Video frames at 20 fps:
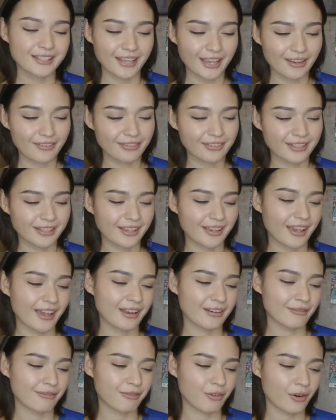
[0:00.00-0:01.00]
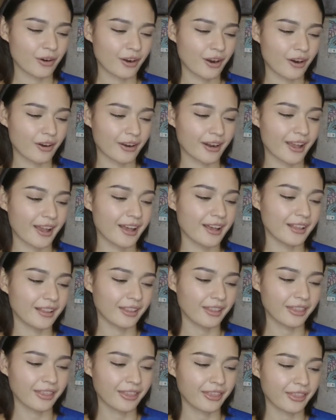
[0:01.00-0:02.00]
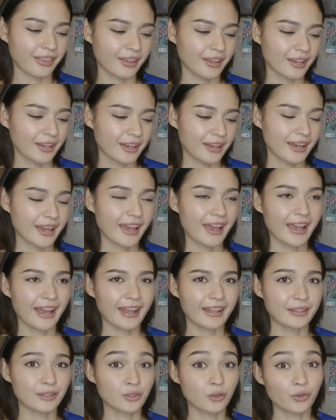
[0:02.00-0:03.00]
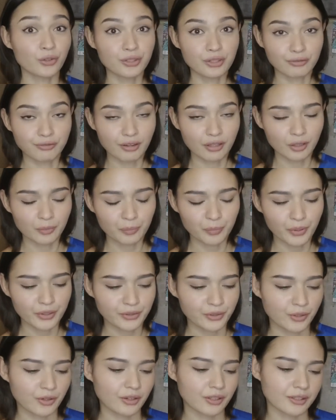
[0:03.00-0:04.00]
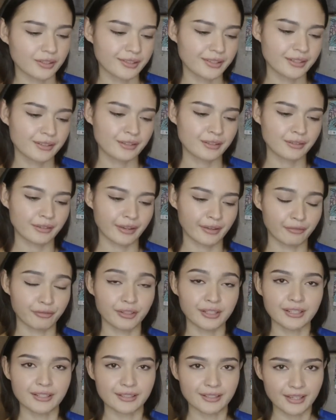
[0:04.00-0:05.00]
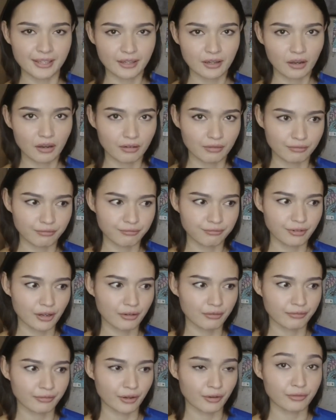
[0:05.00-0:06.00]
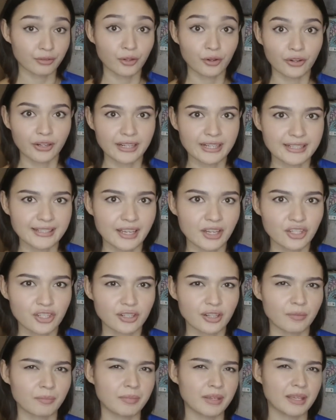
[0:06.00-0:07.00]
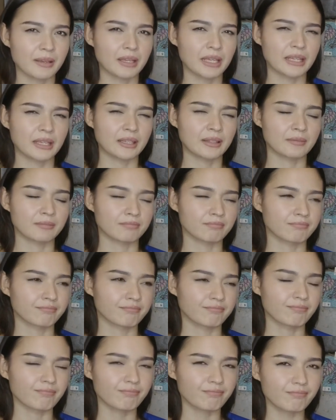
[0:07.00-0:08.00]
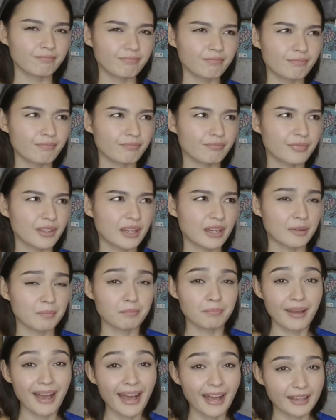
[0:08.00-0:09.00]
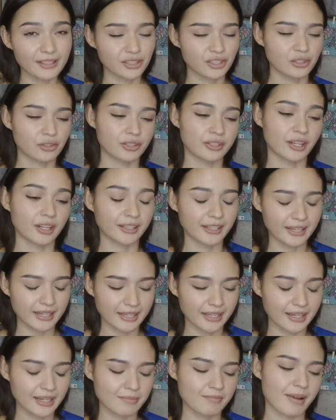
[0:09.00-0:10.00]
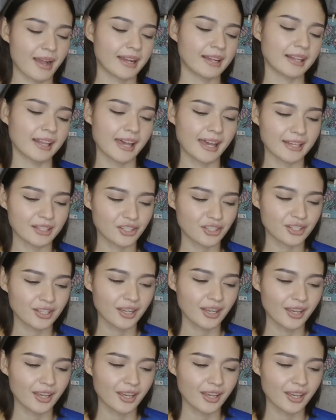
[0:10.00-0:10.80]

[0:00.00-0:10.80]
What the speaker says: safety and for our health, and to also follow protocols for the sake of the organization not being bashed or not getting any backlash.